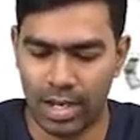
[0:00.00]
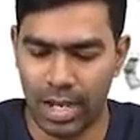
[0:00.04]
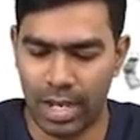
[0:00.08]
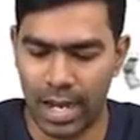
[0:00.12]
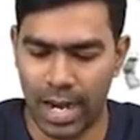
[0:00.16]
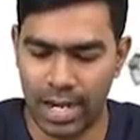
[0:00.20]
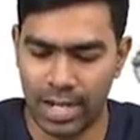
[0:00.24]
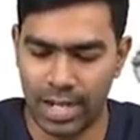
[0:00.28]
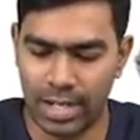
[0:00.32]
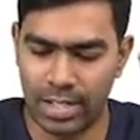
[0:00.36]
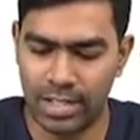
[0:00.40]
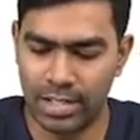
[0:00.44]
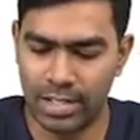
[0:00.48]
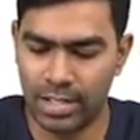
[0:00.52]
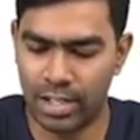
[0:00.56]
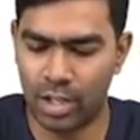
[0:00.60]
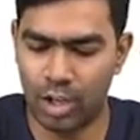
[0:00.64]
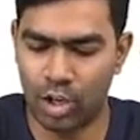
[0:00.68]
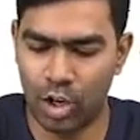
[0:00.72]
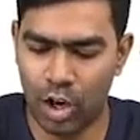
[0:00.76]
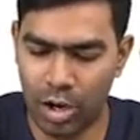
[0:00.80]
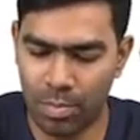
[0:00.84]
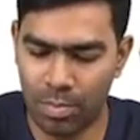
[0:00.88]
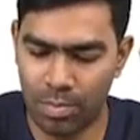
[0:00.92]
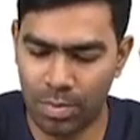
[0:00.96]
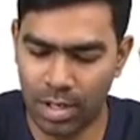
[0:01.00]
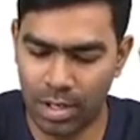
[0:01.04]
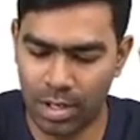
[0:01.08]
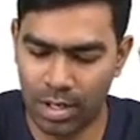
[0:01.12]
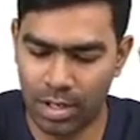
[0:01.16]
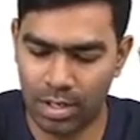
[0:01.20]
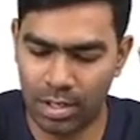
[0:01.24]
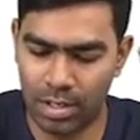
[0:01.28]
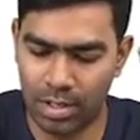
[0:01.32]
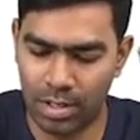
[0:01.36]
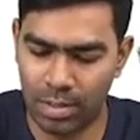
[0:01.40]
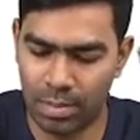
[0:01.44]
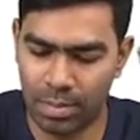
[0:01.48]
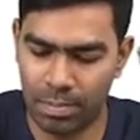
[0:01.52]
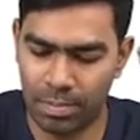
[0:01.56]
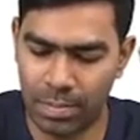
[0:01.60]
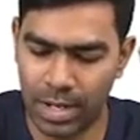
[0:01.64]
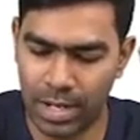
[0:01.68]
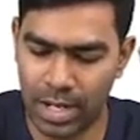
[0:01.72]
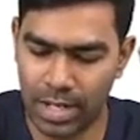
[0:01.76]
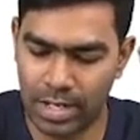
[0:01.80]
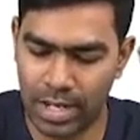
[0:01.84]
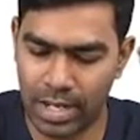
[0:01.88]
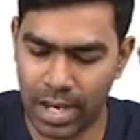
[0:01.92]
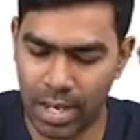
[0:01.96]
And this is a normal
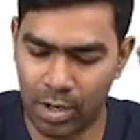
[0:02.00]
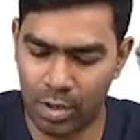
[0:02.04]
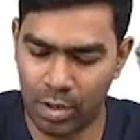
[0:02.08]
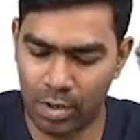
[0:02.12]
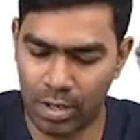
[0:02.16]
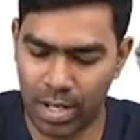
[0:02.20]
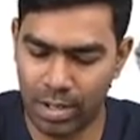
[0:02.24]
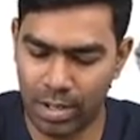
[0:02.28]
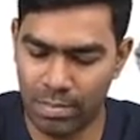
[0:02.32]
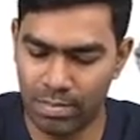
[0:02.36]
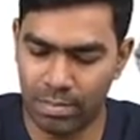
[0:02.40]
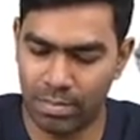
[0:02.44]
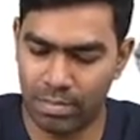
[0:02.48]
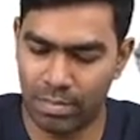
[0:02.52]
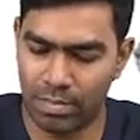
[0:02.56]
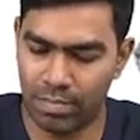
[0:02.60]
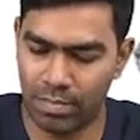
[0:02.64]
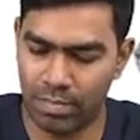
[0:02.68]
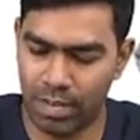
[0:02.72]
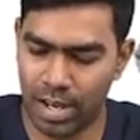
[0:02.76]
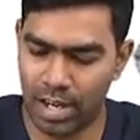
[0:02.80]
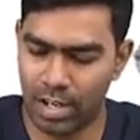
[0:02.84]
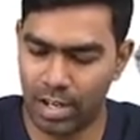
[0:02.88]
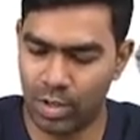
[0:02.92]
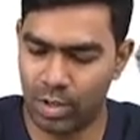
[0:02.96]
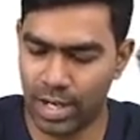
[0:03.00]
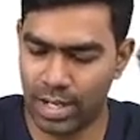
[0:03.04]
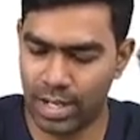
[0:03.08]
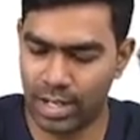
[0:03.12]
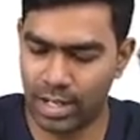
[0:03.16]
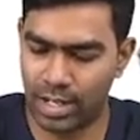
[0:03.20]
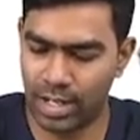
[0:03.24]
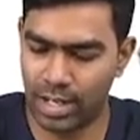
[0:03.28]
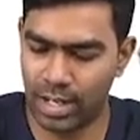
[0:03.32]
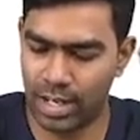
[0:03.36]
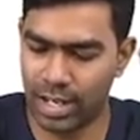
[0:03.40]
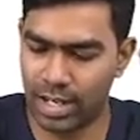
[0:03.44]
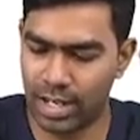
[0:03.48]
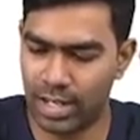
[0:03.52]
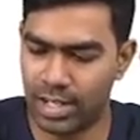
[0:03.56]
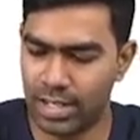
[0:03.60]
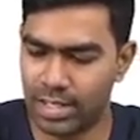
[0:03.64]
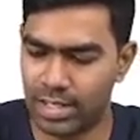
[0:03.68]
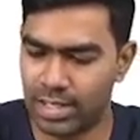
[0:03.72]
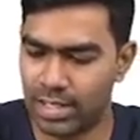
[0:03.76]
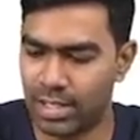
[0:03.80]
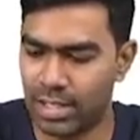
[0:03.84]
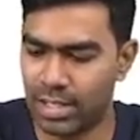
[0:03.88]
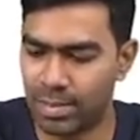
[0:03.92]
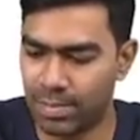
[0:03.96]
male karyotype where you can clearly
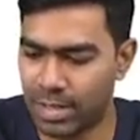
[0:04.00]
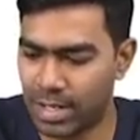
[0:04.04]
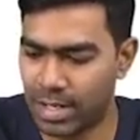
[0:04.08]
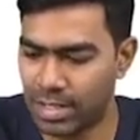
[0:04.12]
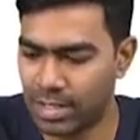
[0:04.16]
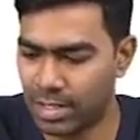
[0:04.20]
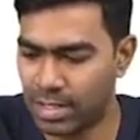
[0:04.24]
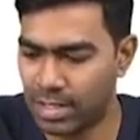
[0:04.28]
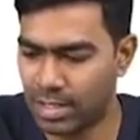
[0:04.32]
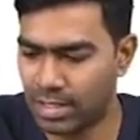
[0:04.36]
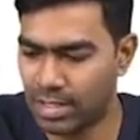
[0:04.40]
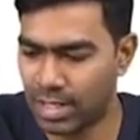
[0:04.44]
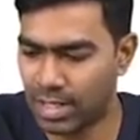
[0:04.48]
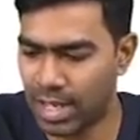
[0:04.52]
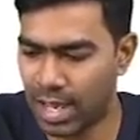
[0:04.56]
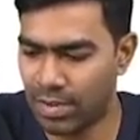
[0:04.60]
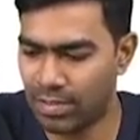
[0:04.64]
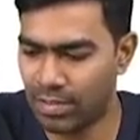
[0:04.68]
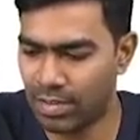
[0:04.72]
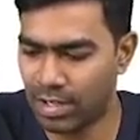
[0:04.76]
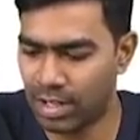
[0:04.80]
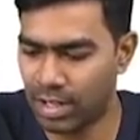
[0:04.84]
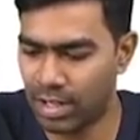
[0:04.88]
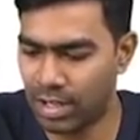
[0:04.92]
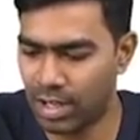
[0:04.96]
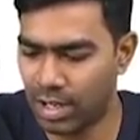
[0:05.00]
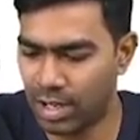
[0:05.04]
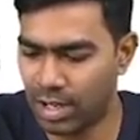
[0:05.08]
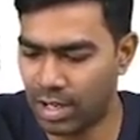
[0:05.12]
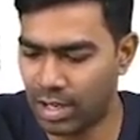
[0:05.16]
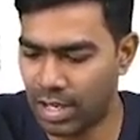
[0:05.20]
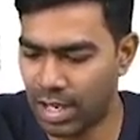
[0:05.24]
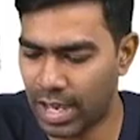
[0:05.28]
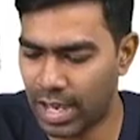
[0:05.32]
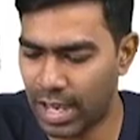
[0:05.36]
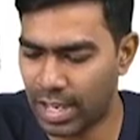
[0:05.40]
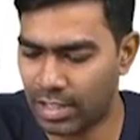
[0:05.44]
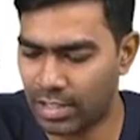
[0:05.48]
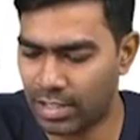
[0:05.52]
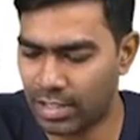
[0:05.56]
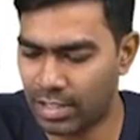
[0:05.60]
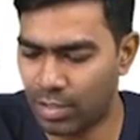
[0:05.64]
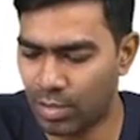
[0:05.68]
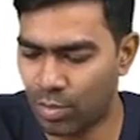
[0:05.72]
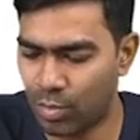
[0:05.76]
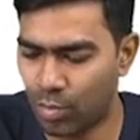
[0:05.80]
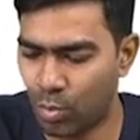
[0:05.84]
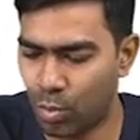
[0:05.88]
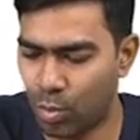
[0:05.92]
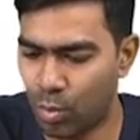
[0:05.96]
see the patient is having a
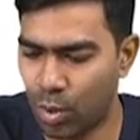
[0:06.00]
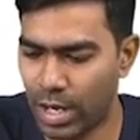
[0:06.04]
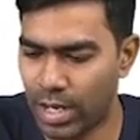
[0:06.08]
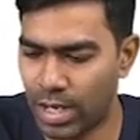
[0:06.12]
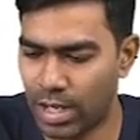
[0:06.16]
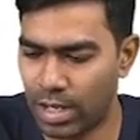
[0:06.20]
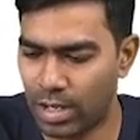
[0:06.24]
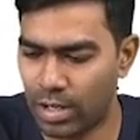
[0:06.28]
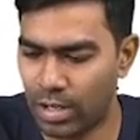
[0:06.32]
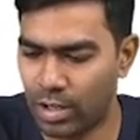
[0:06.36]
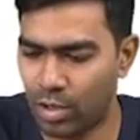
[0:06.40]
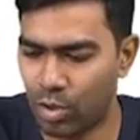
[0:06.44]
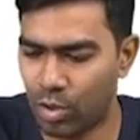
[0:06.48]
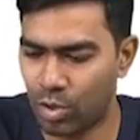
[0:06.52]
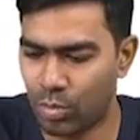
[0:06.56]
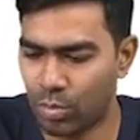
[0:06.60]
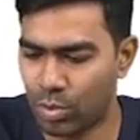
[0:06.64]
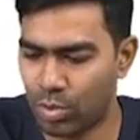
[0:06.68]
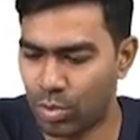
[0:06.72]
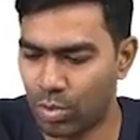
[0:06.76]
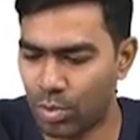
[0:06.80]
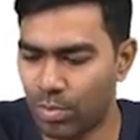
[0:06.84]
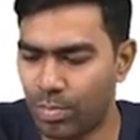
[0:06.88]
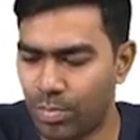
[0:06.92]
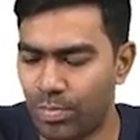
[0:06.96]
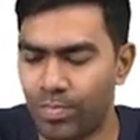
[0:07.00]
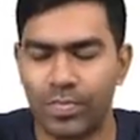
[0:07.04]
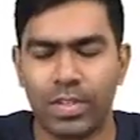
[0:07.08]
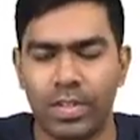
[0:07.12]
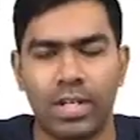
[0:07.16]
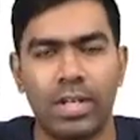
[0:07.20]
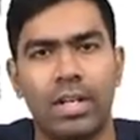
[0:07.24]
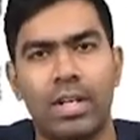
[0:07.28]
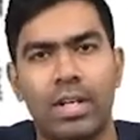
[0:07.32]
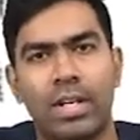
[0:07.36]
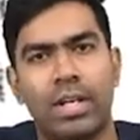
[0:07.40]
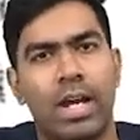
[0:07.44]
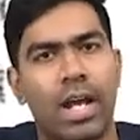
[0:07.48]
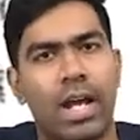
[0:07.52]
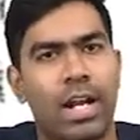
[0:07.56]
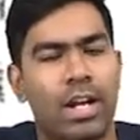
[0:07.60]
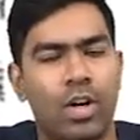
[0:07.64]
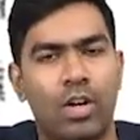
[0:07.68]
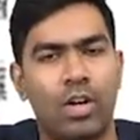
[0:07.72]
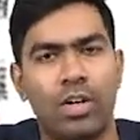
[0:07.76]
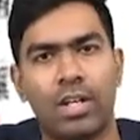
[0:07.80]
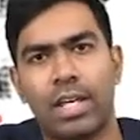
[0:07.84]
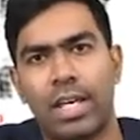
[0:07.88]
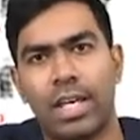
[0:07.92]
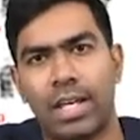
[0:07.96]
XY chromosome and
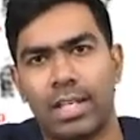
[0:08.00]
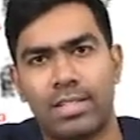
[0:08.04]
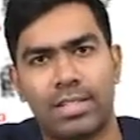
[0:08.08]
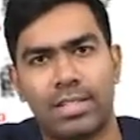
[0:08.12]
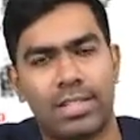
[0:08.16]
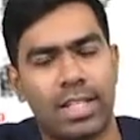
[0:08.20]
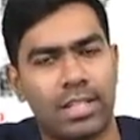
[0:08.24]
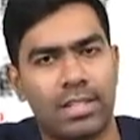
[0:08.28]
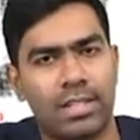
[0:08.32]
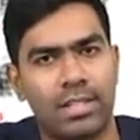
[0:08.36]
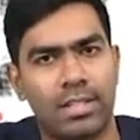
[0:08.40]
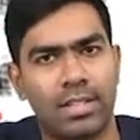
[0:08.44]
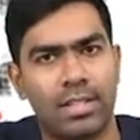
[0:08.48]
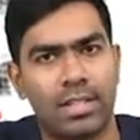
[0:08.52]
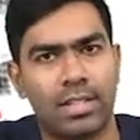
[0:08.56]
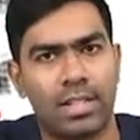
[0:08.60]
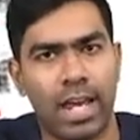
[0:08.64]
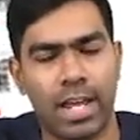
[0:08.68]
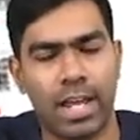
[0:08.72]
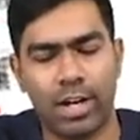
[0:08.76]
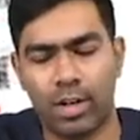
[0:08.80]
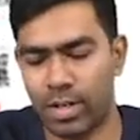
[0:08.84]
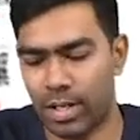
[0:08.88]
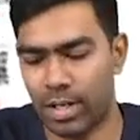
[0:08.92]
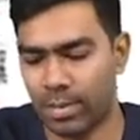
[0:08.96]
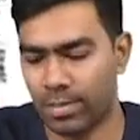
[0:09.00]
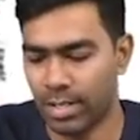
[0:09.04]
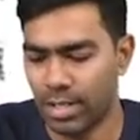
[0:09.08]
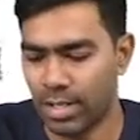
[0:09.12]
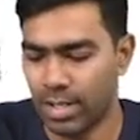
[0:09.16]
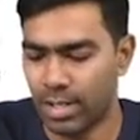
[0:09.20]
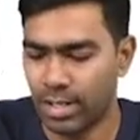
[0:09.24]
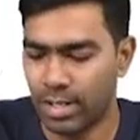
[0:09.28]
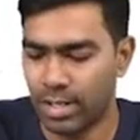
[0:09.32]
not a XX karyotype.